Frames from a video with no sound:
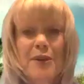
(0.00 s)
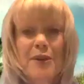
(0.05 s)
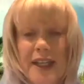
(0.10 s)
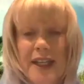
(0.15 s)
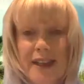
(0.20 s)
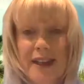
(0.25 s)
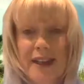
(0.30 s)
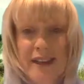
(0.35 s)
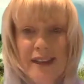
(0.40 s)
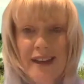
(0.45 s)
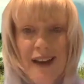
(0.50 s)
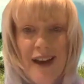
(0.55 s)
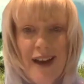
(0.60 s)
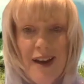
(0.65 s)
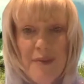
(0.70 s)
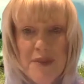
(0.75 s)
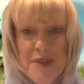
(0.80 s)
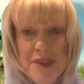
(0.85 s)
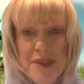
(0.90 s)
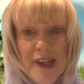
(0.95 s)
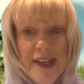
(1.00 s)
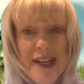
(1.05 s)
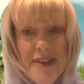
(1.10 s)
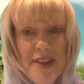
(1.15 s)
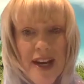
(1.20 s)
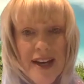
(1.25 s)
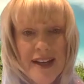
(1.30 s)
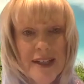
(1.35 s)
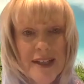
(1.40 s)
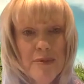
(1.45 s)
The study that I
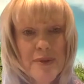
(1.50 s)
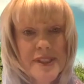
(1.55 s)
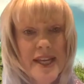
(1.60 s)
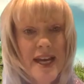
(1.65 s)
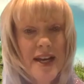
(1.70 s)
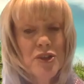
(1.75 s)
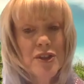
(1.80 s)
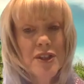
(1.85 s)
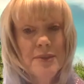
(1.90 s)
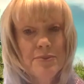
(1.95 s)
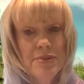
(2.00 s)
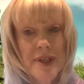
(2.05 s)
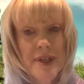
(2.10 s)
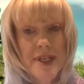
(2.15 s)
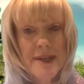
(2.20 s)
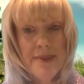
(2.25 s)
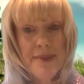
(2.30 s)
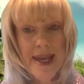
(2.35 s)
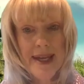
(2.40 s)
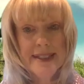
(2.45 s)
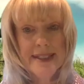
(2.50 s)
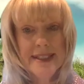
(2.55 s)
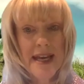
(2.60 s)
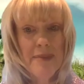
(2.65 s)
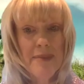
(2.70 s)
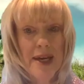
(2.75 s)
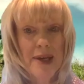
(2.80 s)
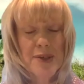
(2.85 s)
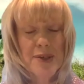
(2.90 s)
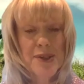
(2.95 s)
did was actually
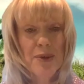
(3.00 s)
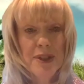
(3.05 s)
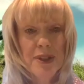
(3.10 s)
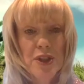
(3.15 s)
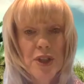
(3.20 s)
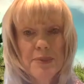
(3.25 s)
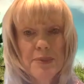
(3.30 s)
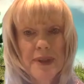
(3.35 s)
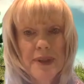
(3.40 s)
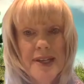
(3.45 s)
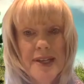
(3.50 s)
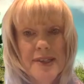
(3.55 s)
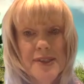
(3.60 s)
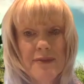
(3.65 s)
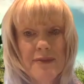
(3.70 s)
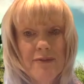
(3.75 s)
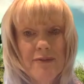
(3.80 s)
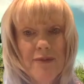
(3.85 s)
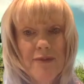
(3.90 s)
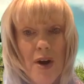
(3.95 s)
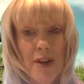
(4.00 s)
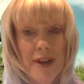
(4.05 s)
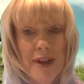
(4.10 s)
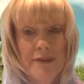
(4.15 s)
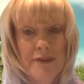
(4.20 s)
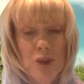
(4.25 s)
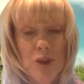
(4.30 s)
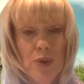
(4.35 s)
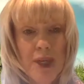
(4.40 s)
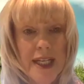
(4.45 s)
pre-pandemic, so it took place in fall
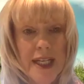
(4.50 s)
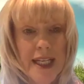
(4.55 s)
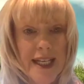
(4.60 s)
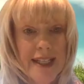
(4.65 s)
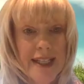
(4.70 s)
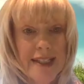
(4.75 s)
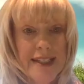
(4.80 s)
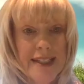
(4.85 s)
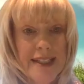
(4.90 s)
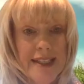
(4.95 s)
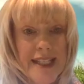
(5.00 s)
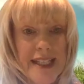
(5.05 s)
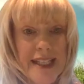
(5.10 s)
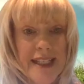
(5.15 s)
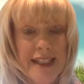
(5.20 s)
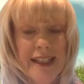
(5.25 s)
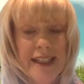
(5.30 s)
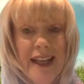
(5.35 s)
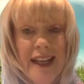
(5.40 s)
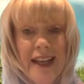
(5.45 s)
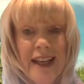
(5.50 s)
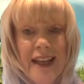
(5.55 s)
of 2019.